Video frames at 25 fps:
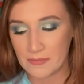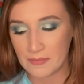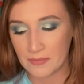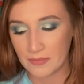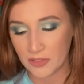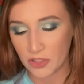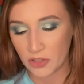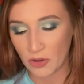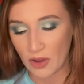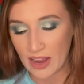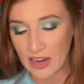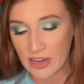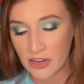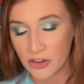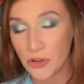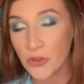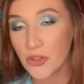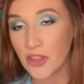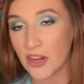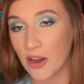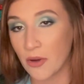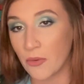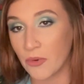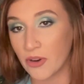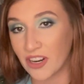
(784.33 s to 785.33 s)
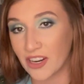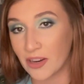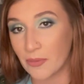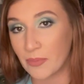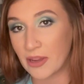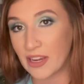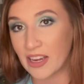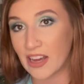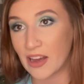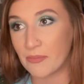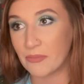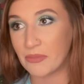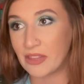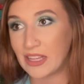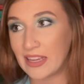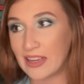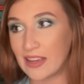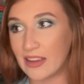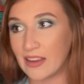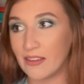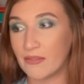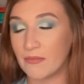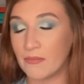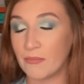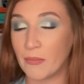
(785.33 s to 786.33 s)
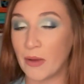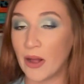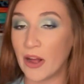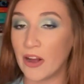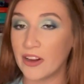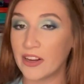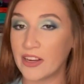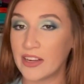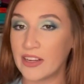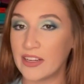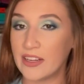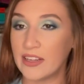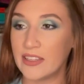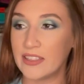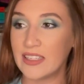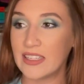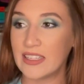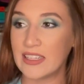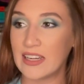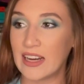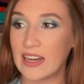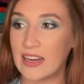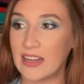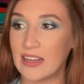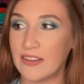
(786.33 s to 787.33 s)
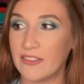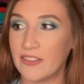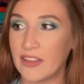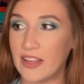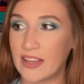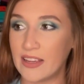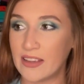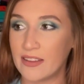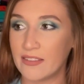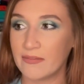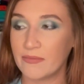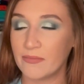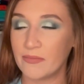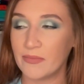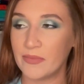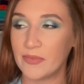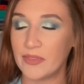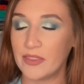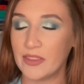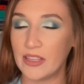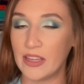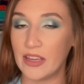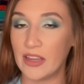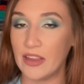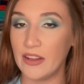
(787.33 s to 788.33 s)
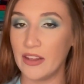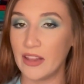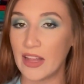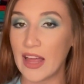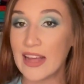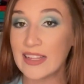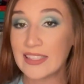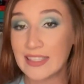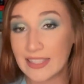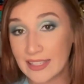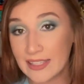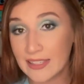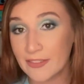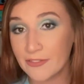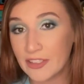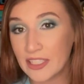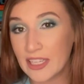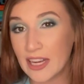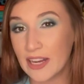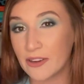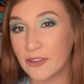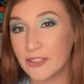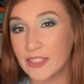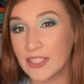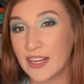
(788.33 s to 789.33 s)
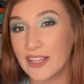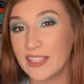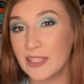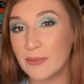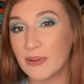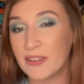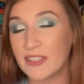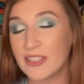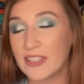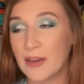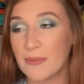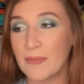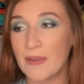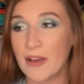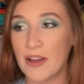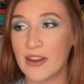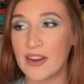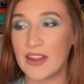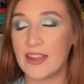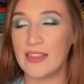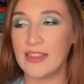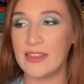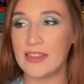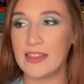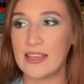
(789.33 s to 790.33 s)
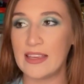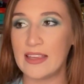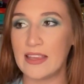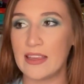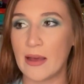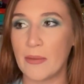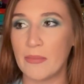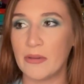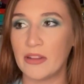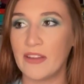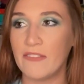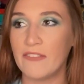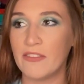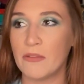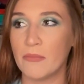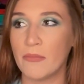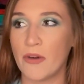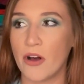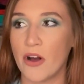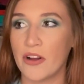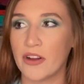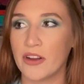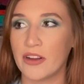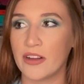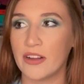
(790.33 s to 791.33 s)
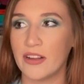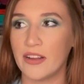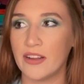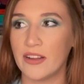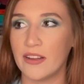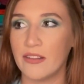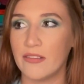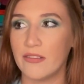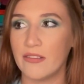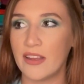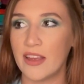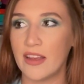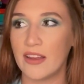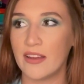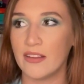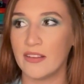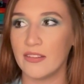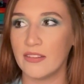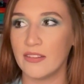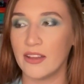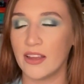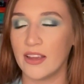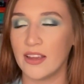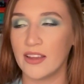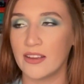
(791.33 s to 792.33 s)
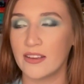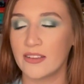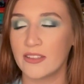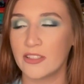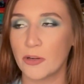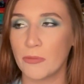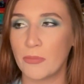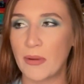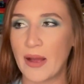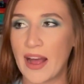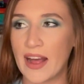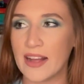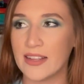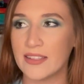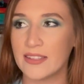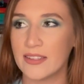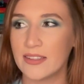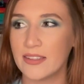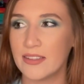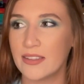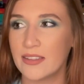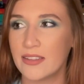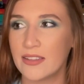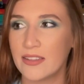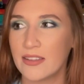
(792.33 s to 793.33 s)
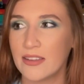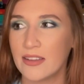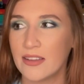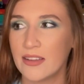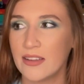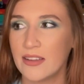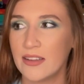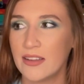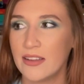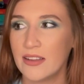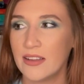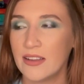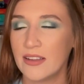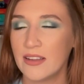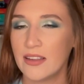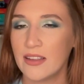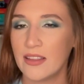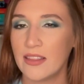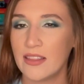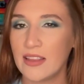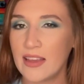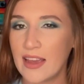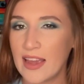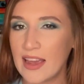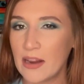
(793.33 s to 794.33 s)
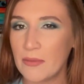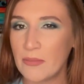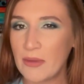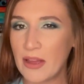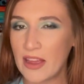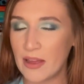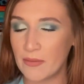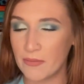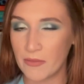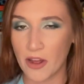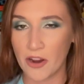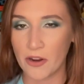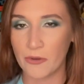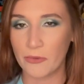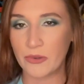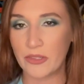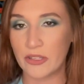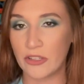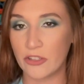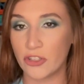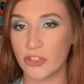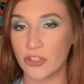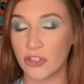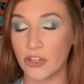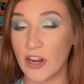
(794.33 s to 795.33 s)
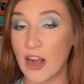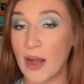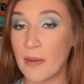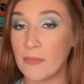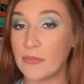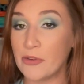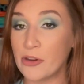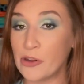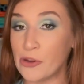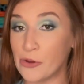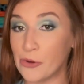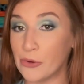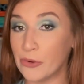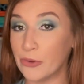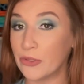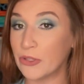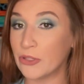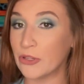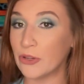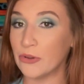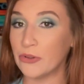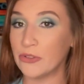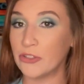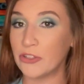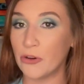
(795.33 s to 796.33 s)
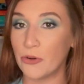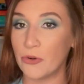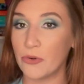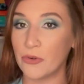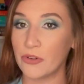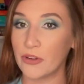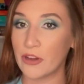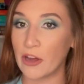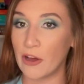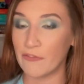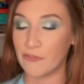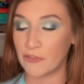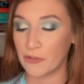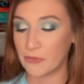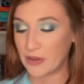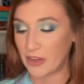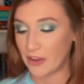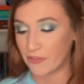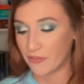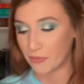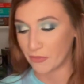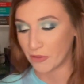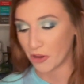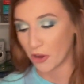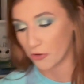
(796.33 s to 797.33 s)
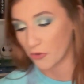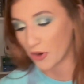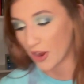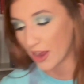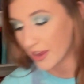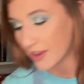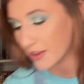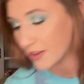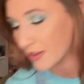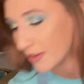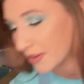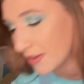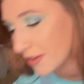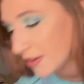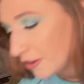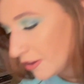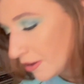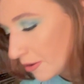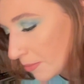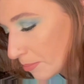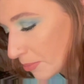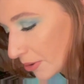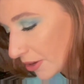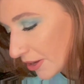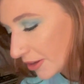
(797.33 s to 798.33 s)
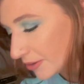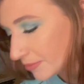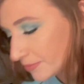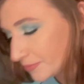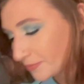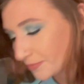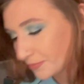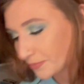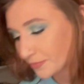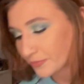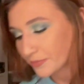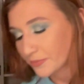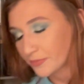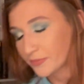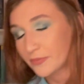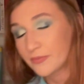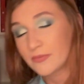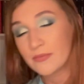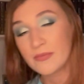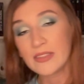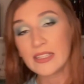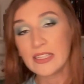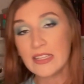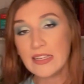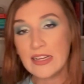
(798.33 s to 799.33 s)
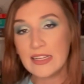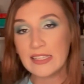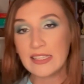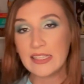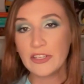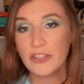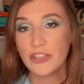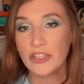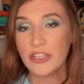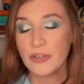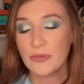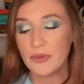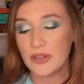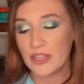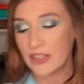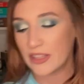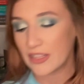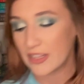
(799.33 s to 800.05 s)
So I knew that I wanted to pick up the manga to kind of like, the last season of Attack on Titan's about to come out, and I believe the manga like surpasses the anime. I'm not 100% sure. I'm new, so don't come for me if I'm not right. But essentially with